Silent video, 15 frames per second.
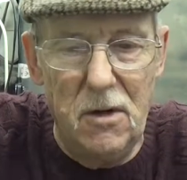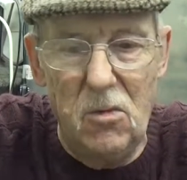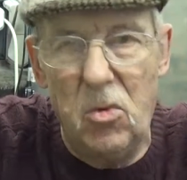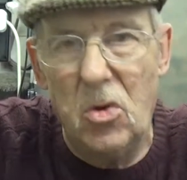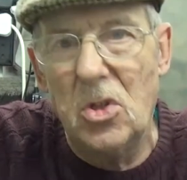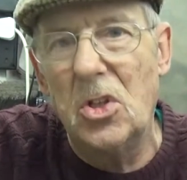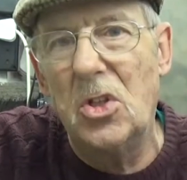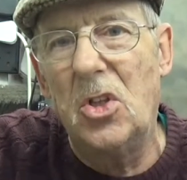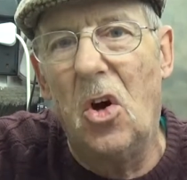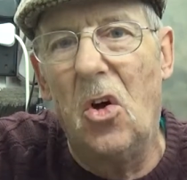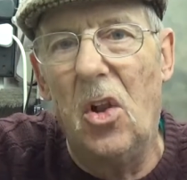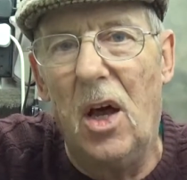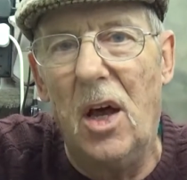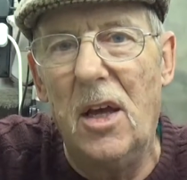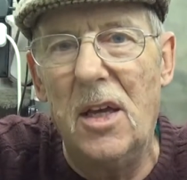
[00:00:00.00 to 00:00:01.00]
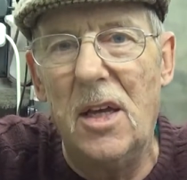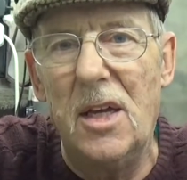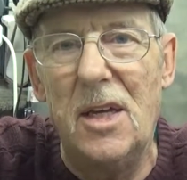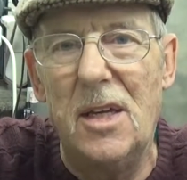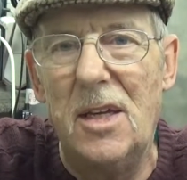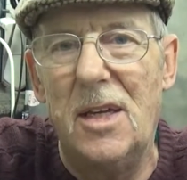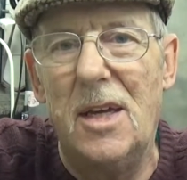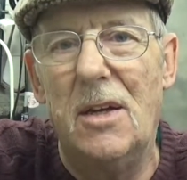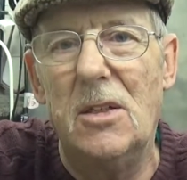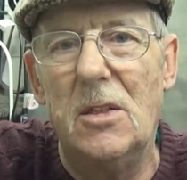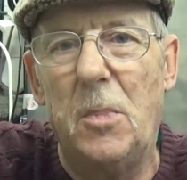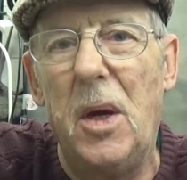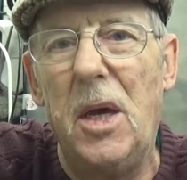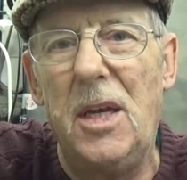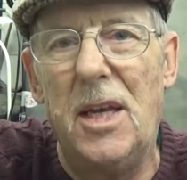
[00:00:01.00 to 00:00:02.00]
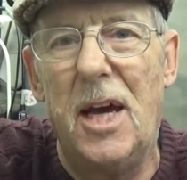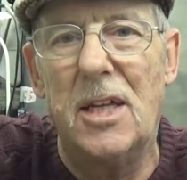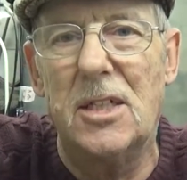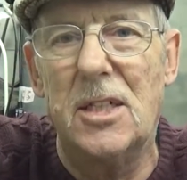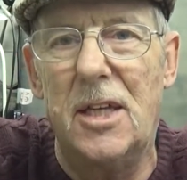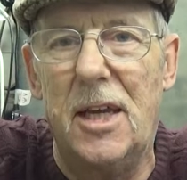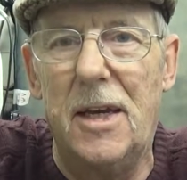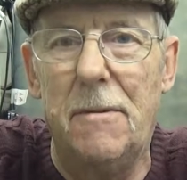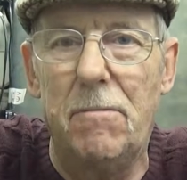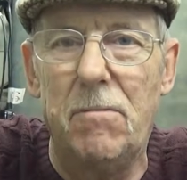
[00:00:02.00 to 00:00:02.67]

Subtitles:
What's $1? You know, it's peanuts, isn't it?